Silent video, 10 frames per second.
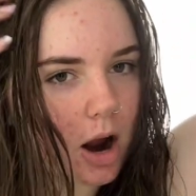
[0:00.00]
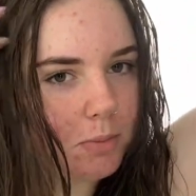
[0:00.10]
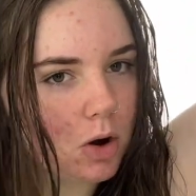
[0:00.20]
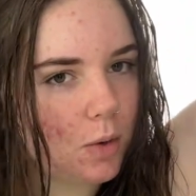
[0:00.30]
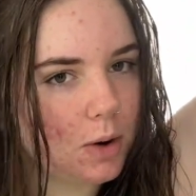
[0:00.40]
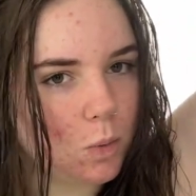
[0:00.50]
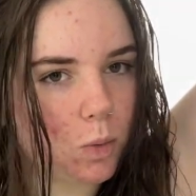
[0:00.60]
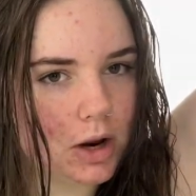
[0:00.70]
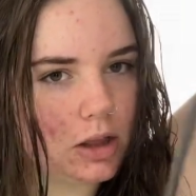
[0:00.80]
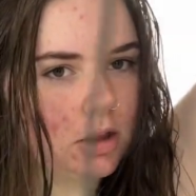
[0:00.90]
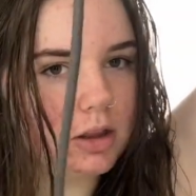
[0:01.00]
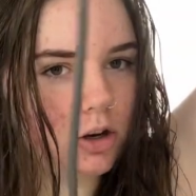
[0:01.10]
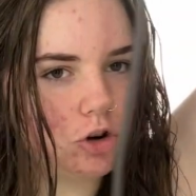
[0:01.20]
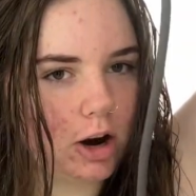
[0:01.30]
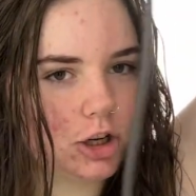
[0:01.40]
I'm going with the
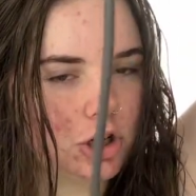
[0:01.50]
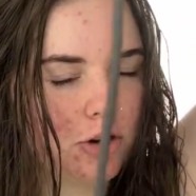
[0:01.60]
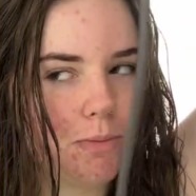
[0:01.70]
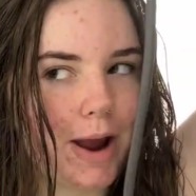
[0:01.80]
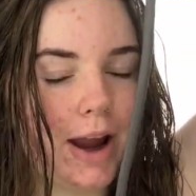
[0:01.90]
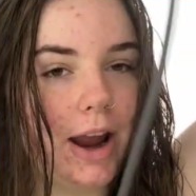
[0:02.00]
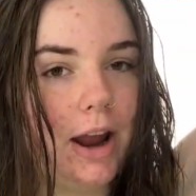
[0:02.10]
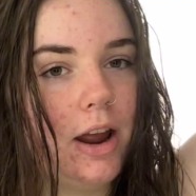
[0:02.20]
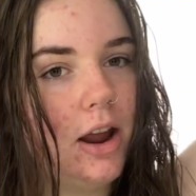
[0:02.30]
direction of my hair,